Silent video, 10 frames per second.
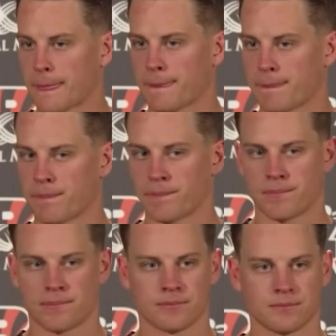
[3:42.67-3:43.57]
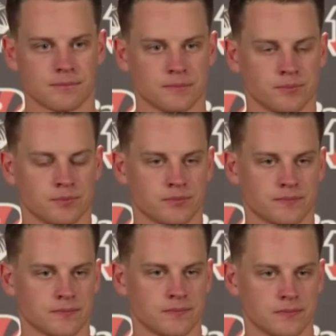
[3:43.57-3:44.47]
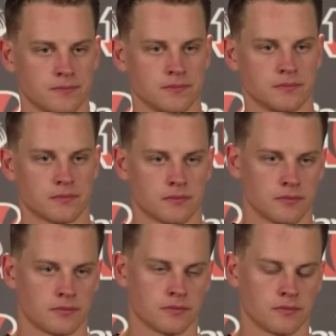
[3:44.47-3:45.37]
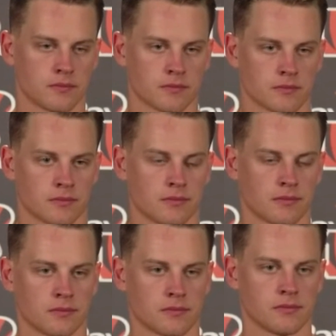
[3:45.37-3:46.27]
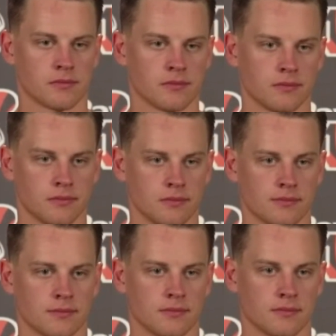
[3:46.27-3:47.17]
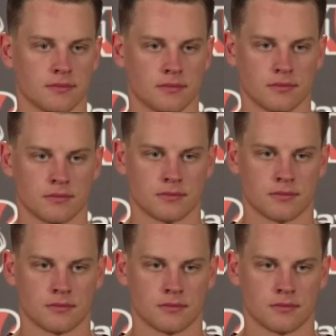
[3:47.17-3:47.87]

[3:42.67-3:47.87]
Are you excited about or uncertain about how all of your weapons are gonna